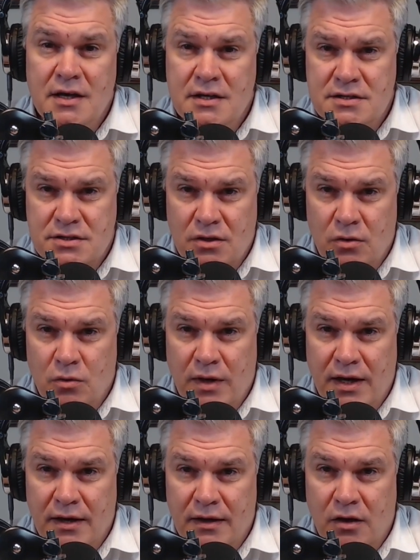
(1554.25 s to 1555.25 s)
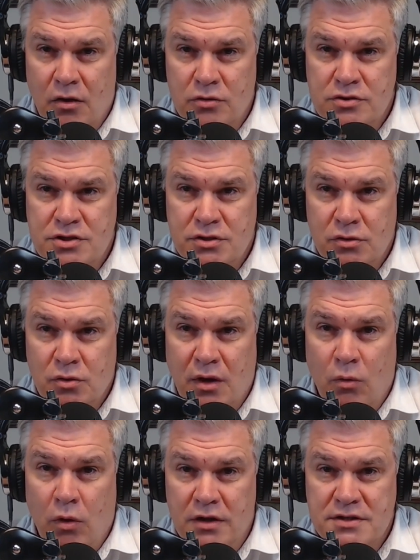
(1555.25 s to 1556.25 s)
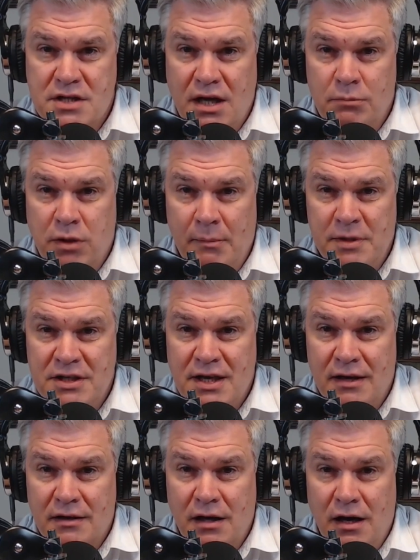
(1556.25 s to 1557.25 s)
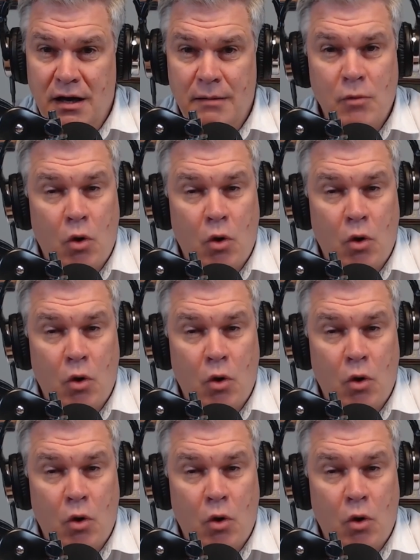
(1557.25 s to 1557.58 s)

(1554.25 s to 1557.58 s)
So go to waldsteinplumbing.com